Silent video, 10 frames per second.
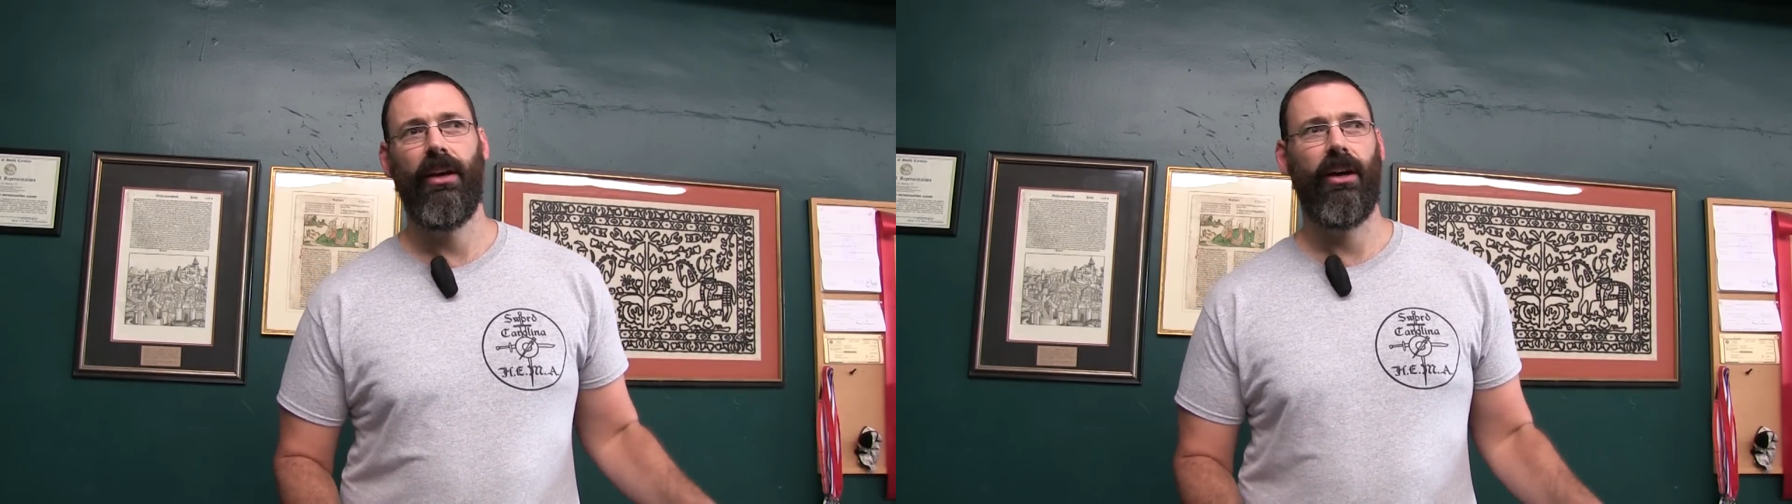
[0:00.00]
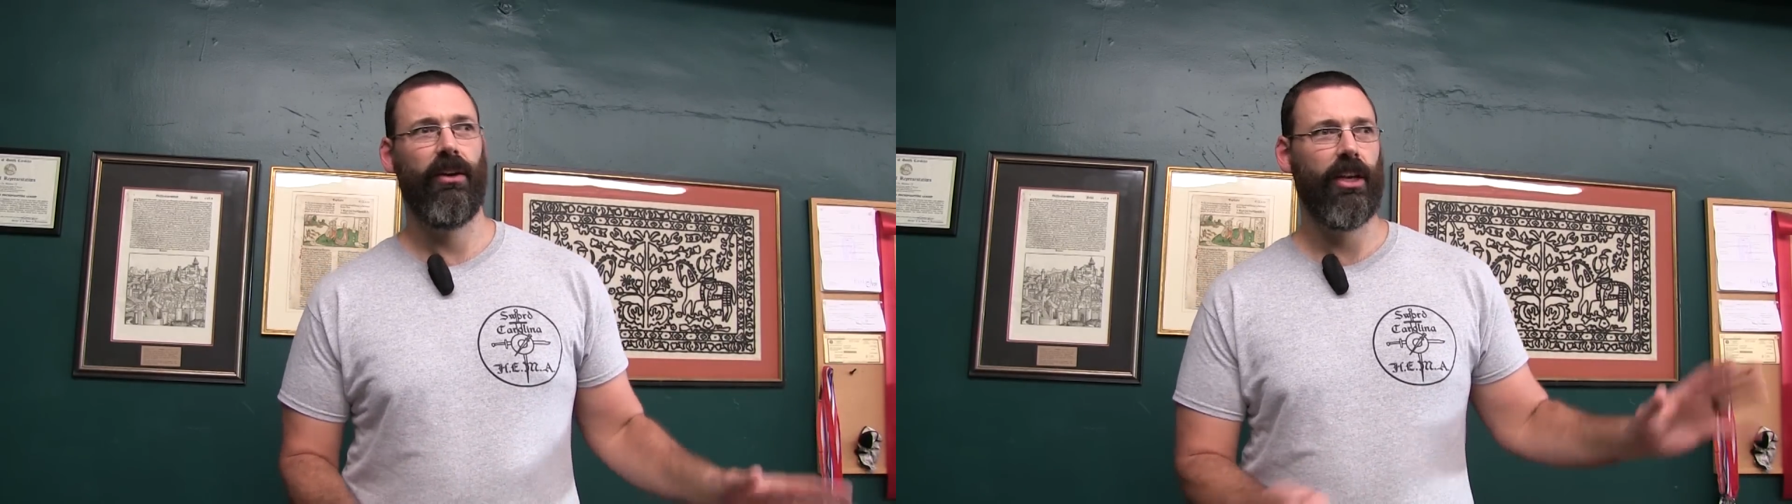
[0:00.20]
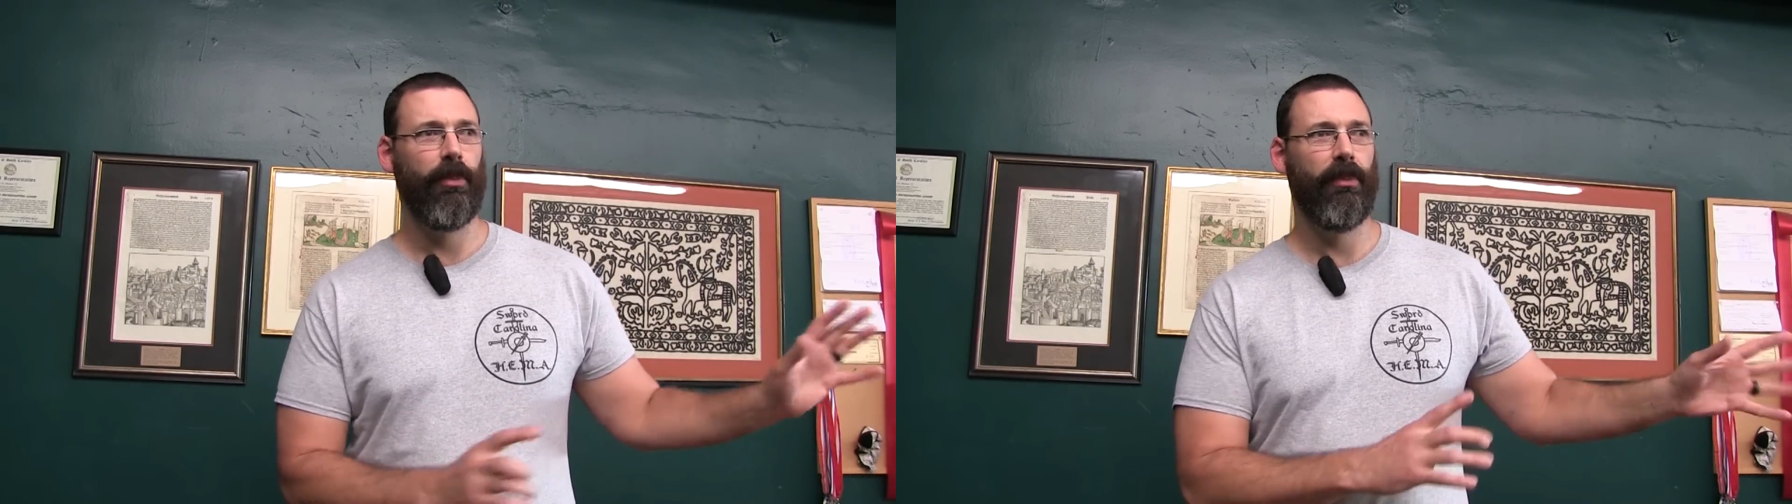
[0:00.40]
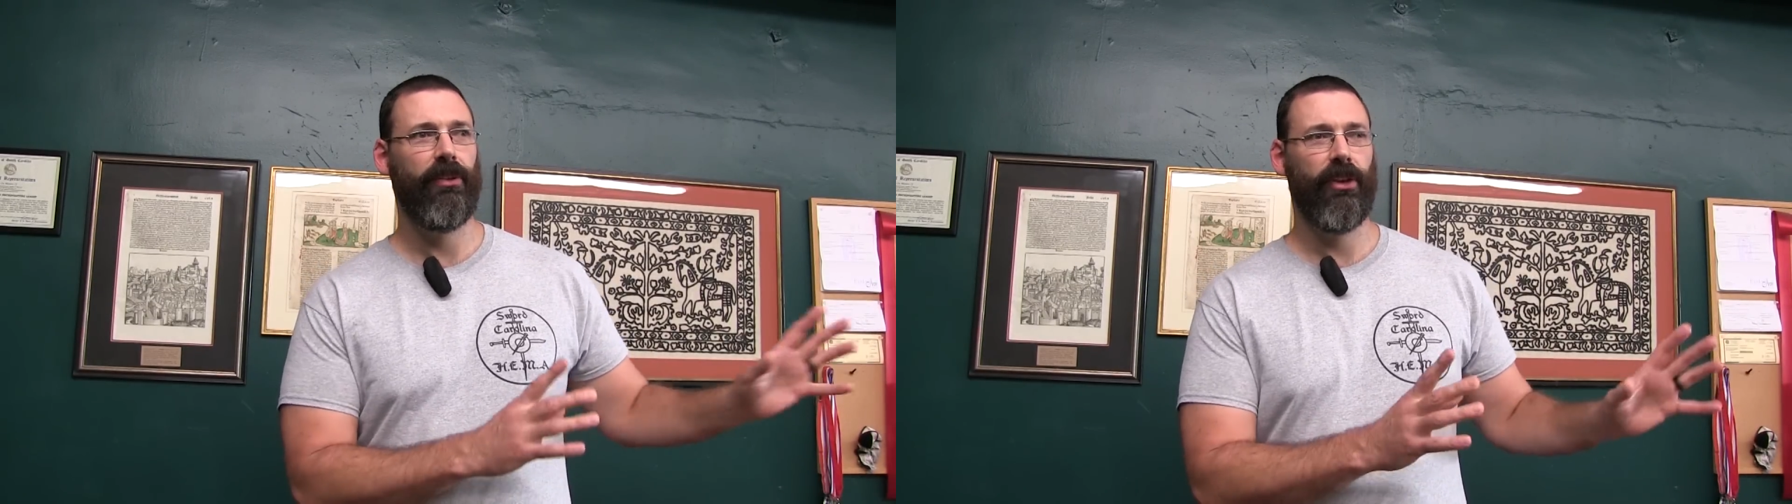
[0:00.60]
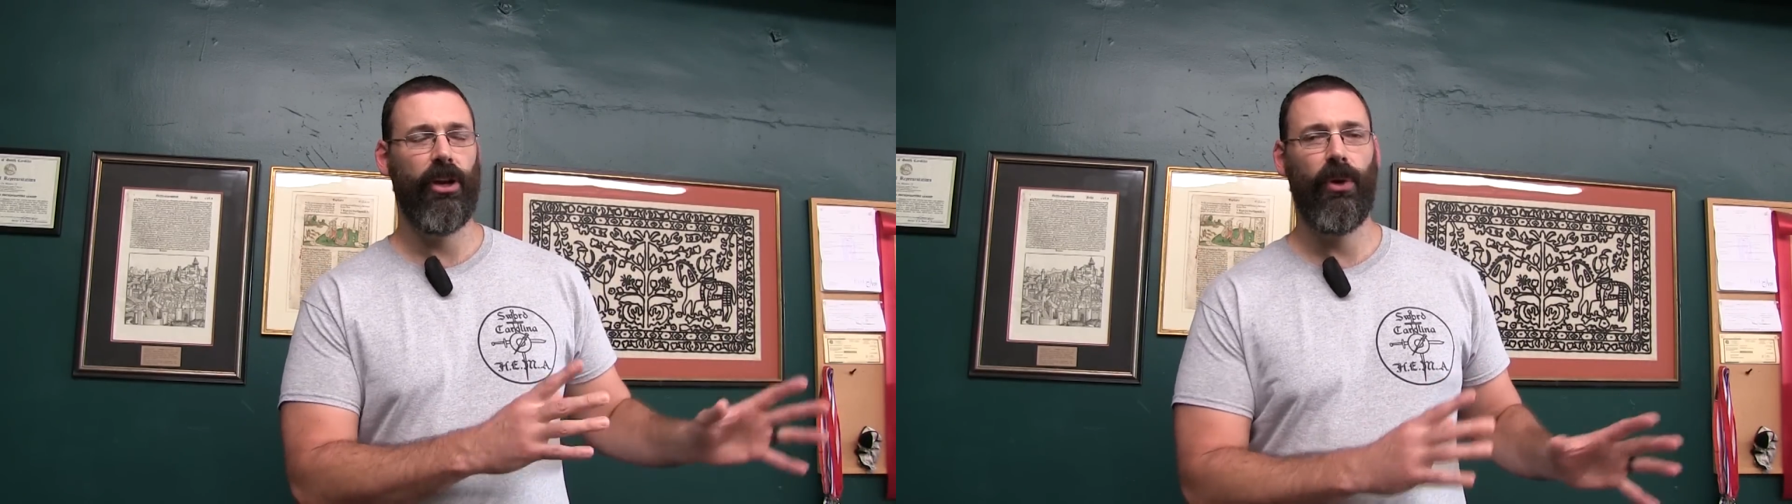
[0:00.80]
couple
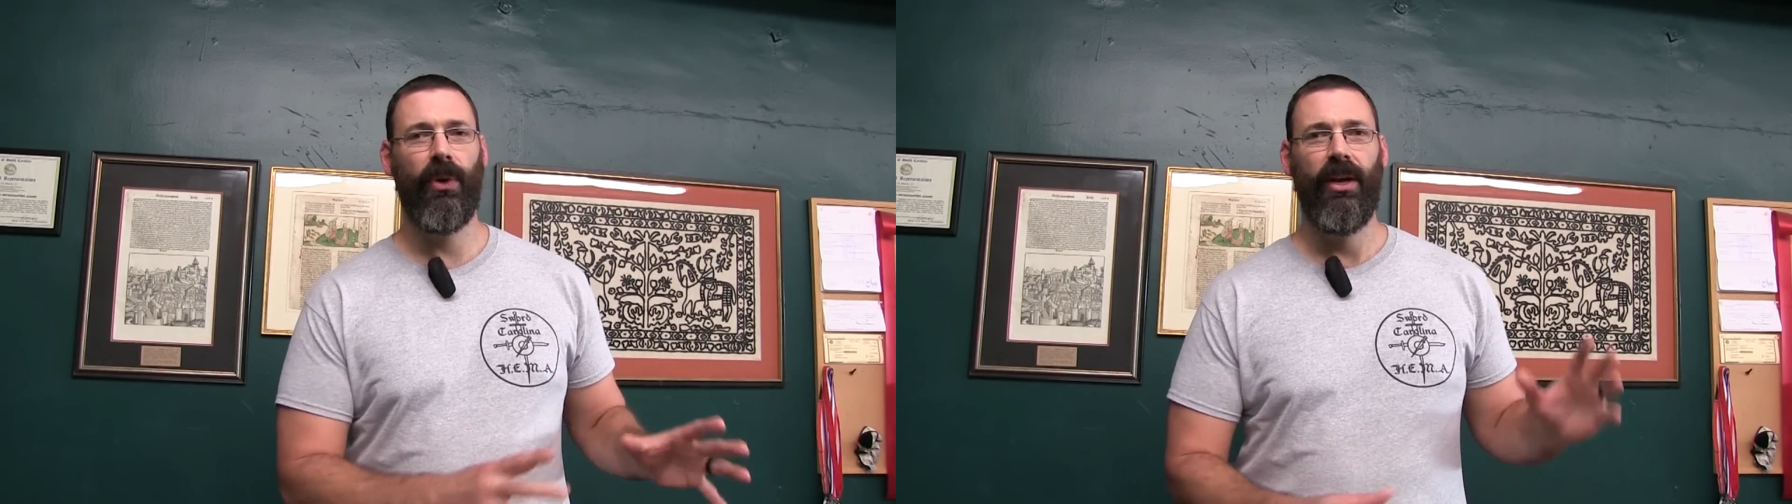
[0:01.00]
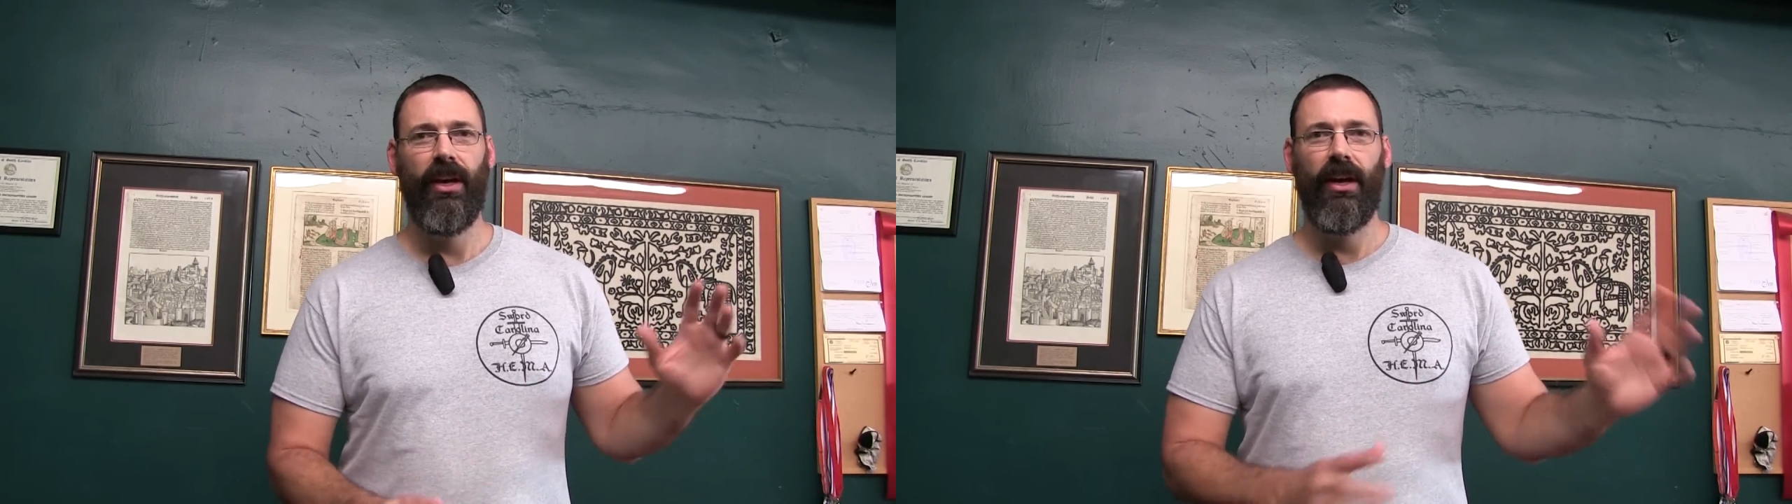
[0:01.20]
months ago